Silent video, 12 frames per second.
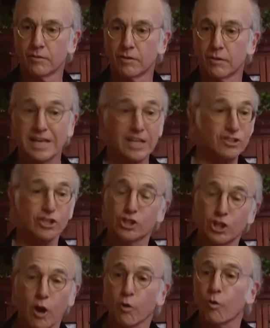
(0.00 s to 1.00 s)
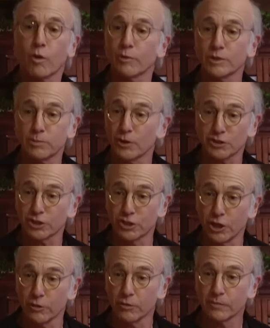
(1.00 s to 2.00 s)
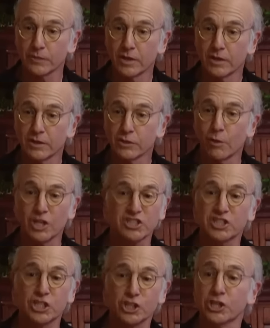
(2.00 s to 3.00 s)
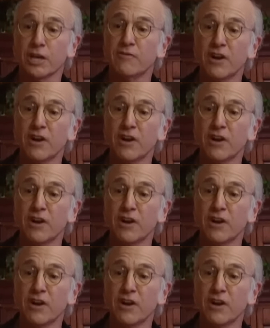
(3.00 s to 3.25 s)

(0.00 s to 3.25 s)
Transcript: It's a joke. What are we supposed to do? You want to sit shiver?